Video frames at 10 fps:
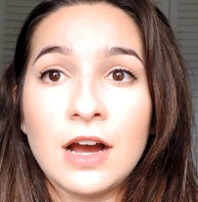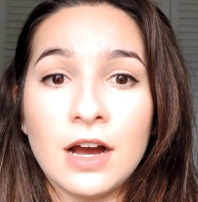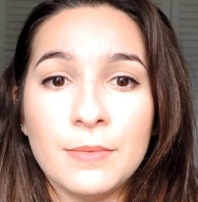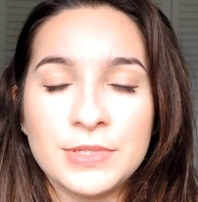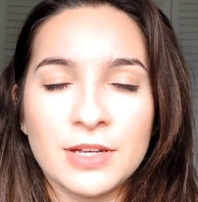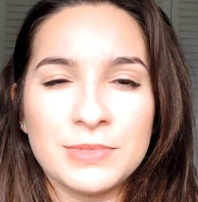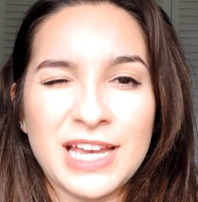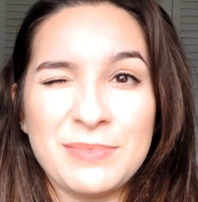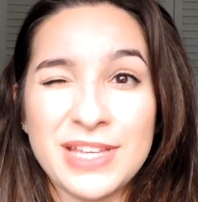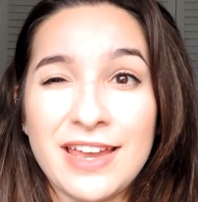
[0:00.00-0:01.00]

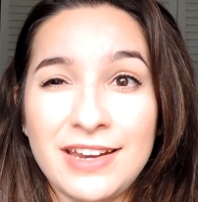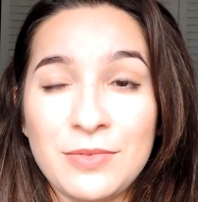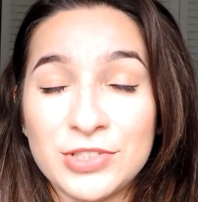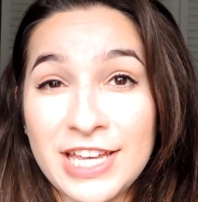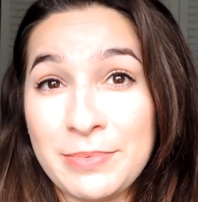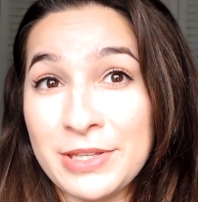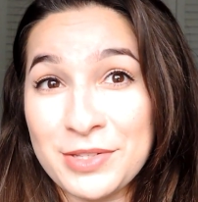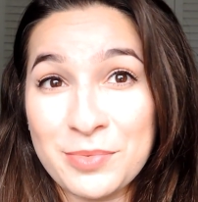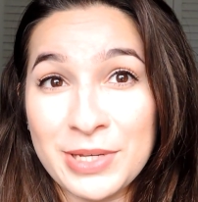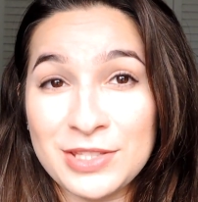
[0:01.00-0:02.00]
Sometimes editing will take me a
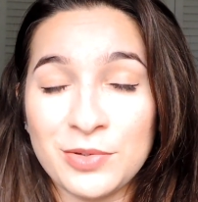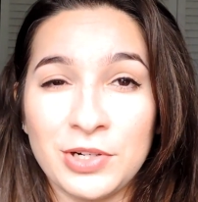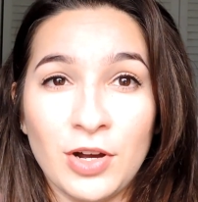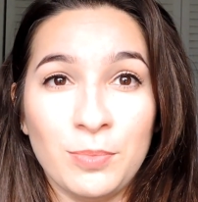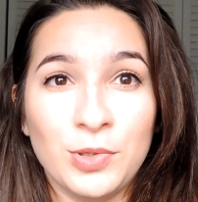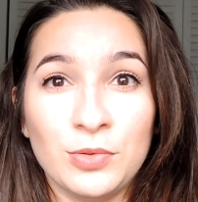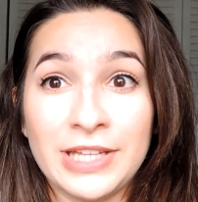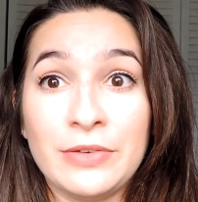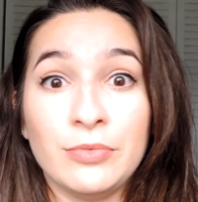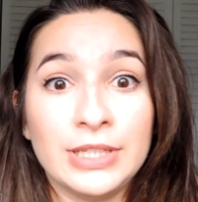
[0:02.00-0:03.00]
little bit, so it'll upload
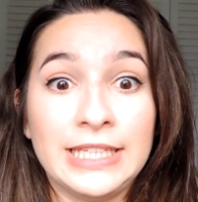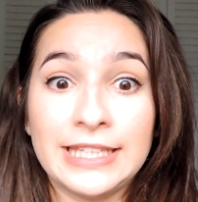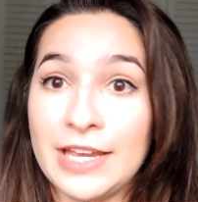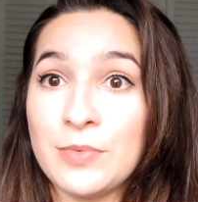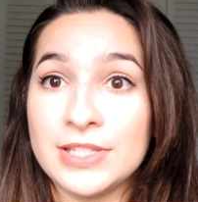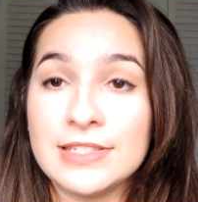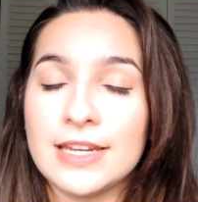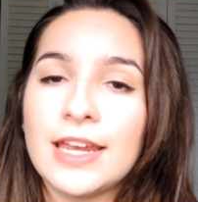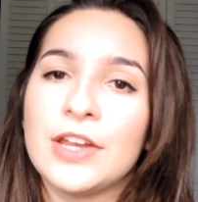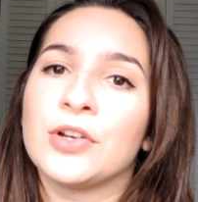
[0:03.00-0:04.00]
like really late
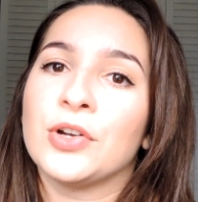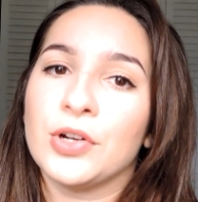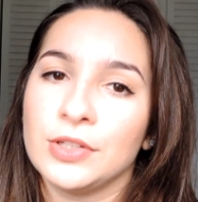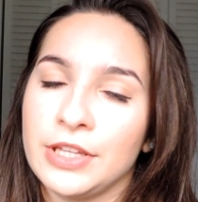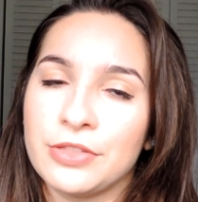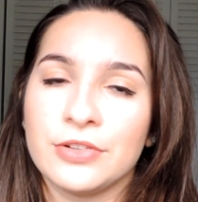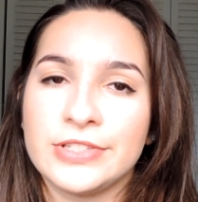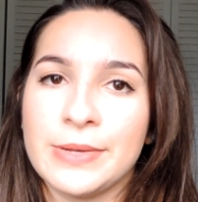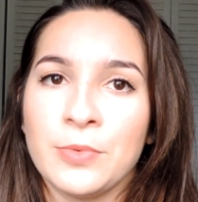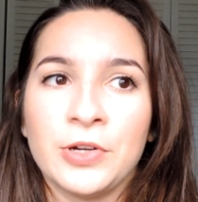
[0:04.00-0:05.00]
Wednesday night or early
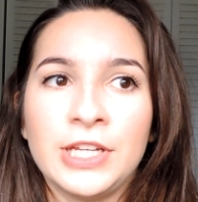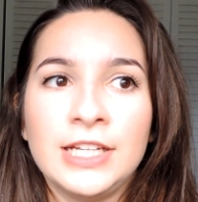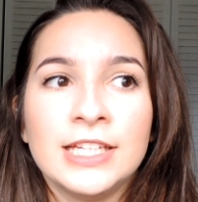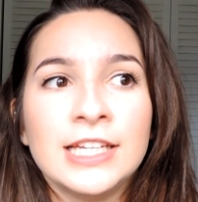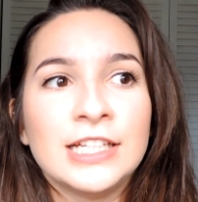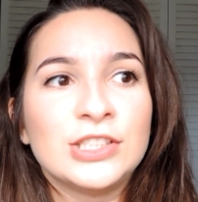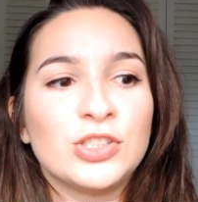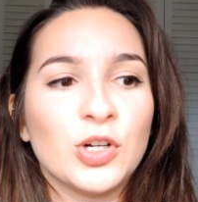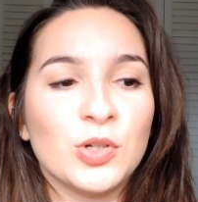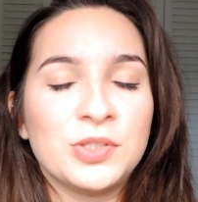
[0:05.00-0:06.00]
Thursday morning.
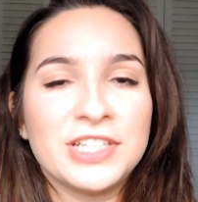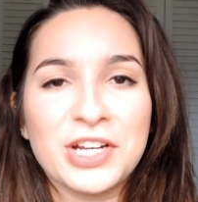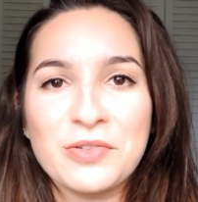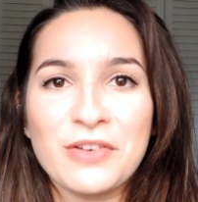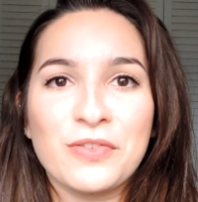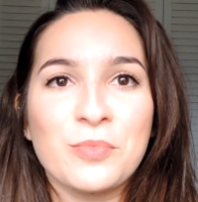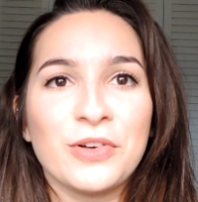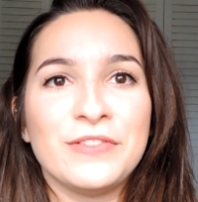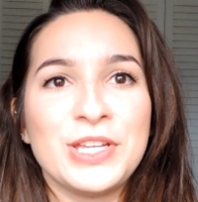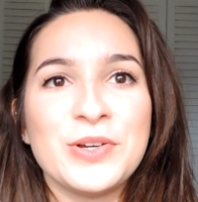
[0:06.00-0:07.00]
So stick around for
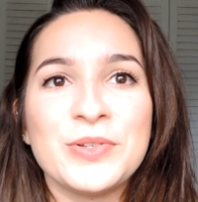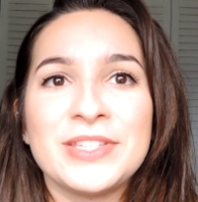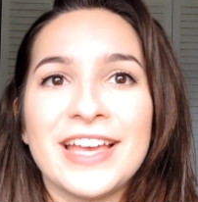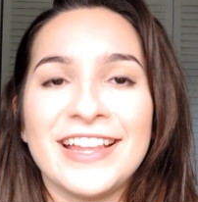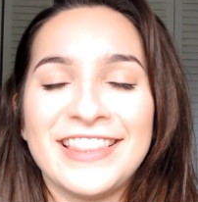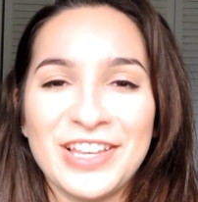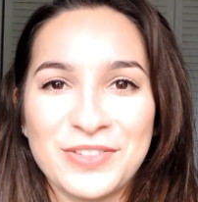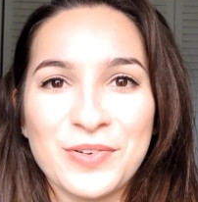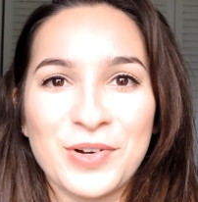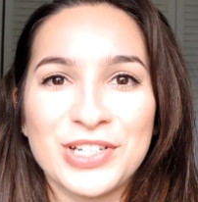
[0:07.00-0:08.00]
more videos, and
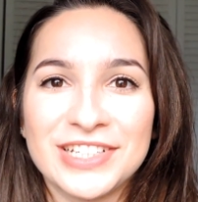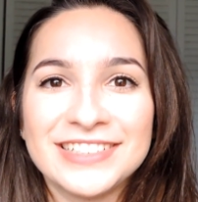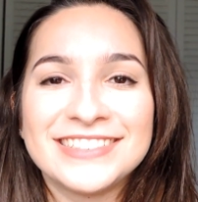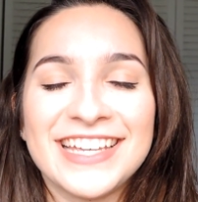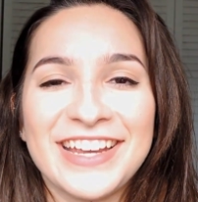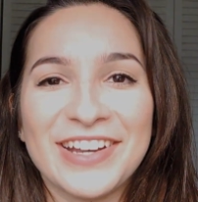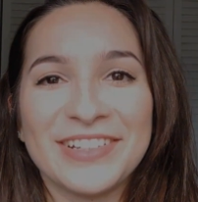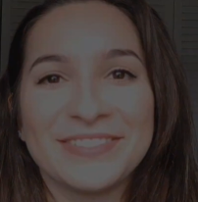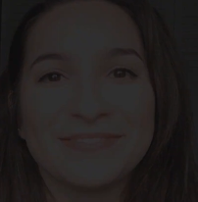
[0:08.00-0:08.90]
thanks for watching. Take care.